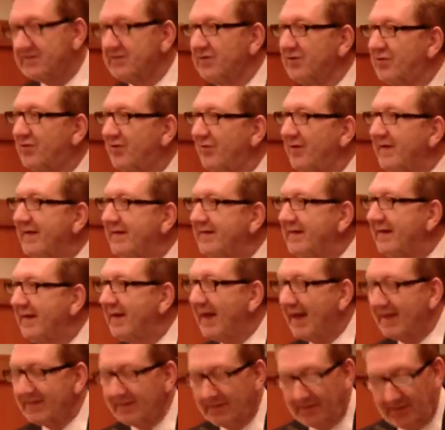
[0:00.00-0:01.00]
and greedy
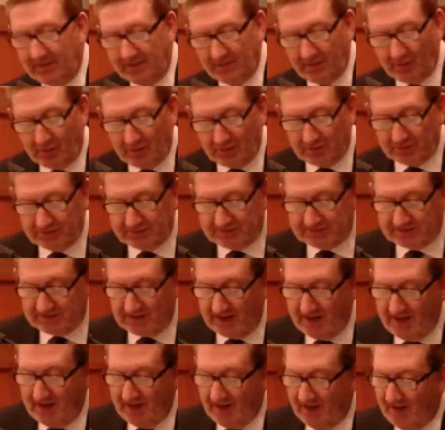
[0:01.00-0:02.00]
landlords
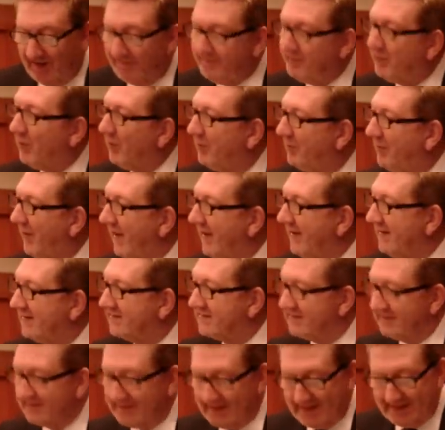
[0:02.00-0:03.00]
have put paid
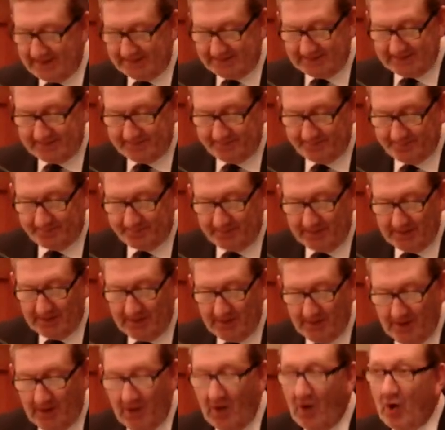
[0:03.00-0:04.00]
to that.
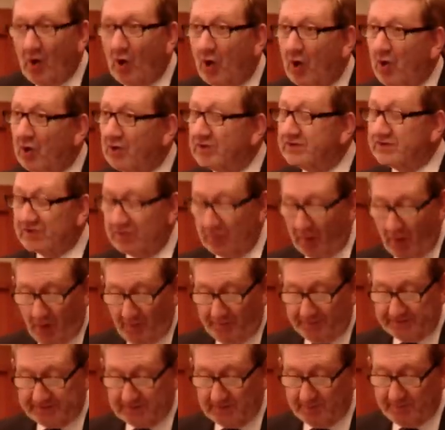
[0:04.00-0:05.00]
All too
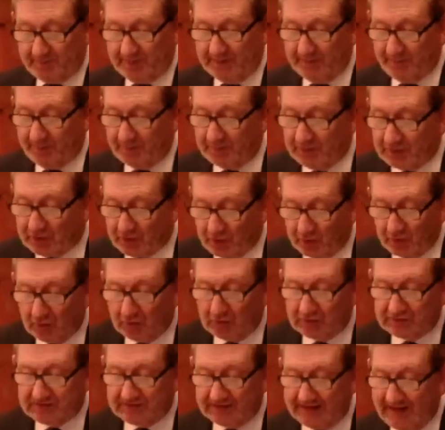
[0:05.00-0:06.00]
often, people are
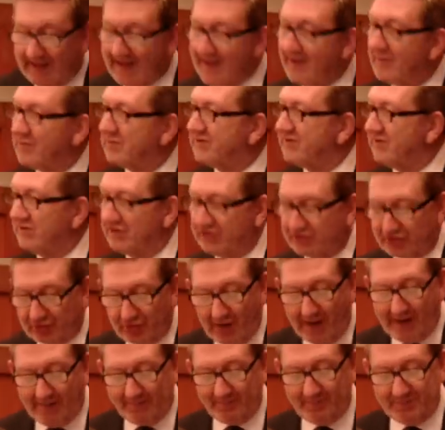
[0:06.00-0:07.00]
caught in housing
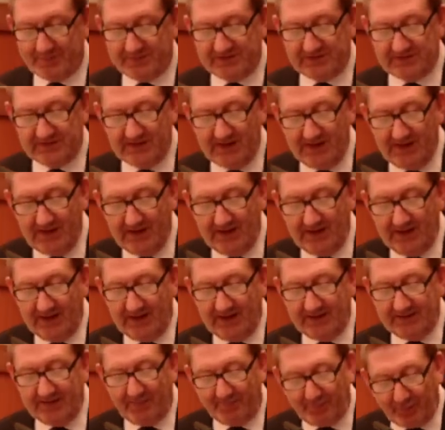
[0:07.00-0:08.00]
traps
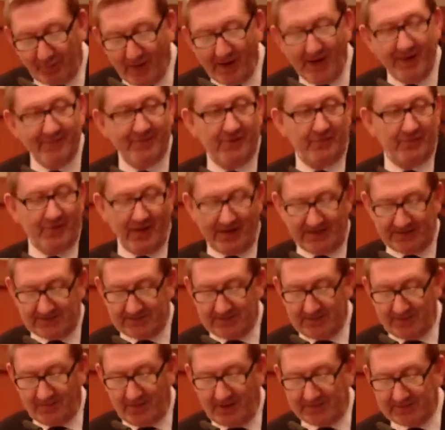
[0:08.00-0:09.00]
in the private
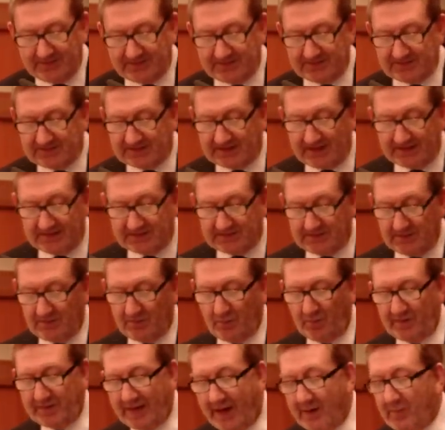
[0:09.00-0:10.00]
rented centre
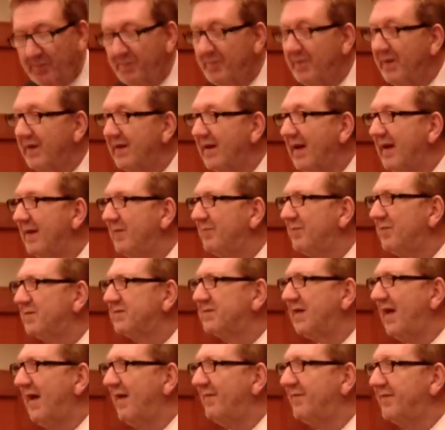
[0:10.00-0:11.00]
without being able to
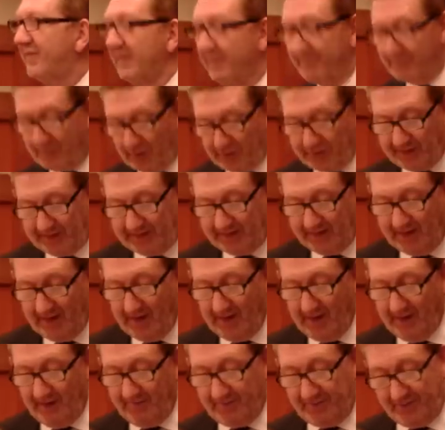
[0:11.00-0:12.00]
have the money,
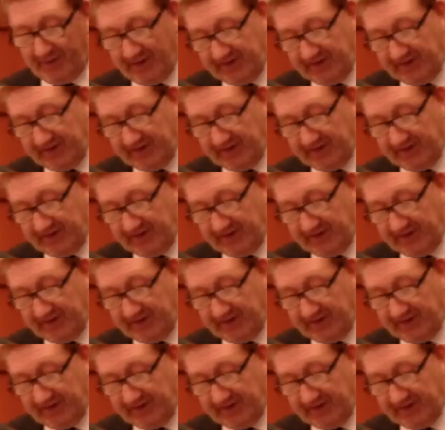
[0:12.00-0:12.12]
for